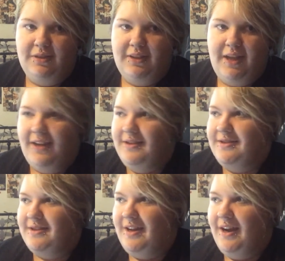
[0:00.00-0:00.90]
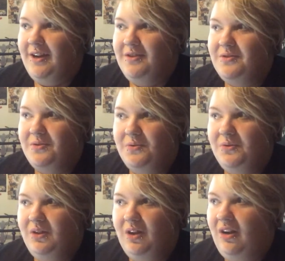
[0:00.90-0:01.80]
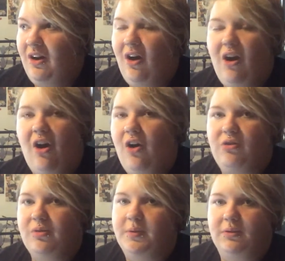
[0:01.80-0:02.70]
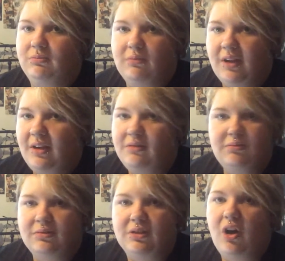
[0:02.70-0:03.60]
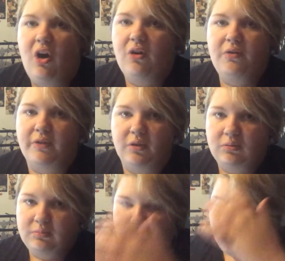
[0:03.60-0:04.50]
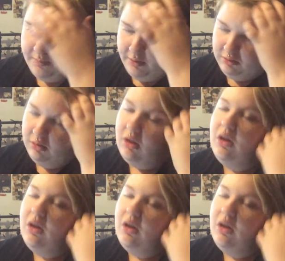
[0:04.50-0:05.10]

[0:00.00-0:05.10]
kids in high school are horrible, awful people.